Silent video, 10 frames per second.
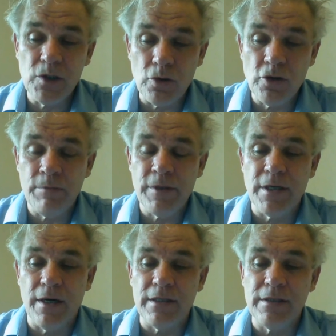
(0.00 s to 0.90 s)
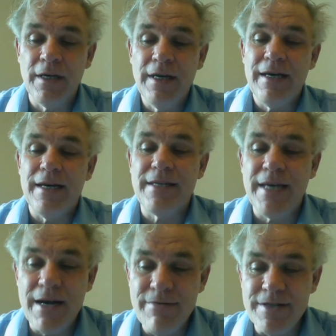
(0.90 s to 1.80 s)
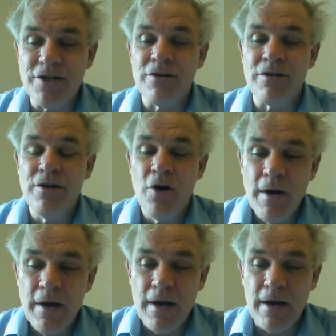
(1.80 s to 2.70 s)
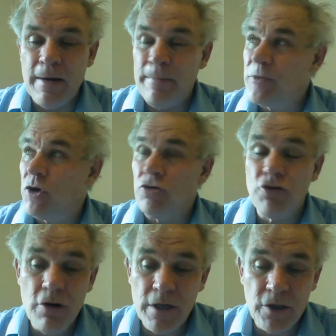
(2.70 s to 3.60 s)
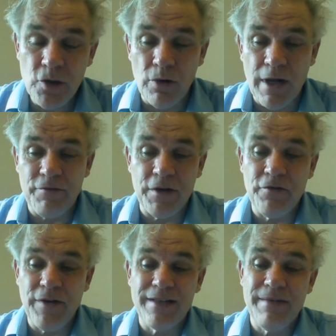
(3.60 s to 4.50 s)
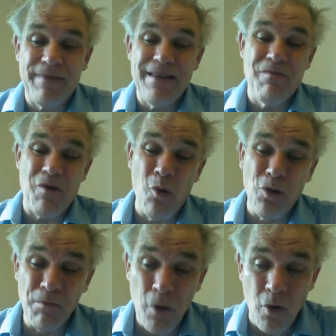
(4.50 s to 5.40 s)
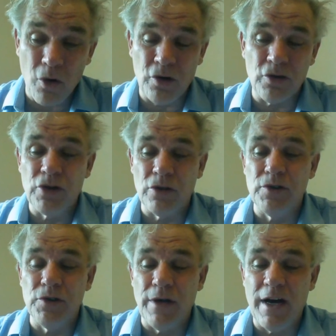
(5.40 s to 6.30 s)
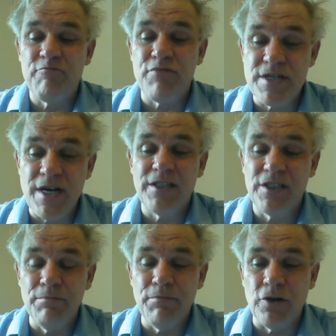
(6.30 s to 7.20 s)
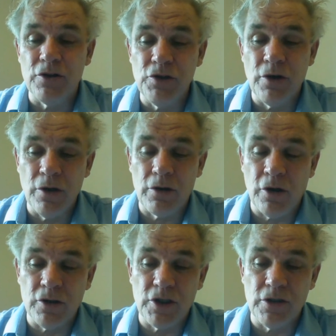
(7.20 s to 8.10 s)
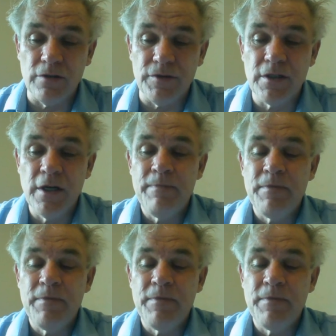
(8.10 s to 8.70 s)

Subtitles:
it's automatized, it carries on controlling your life. In fact, all the more controls your life precisely because you're not conscious of it.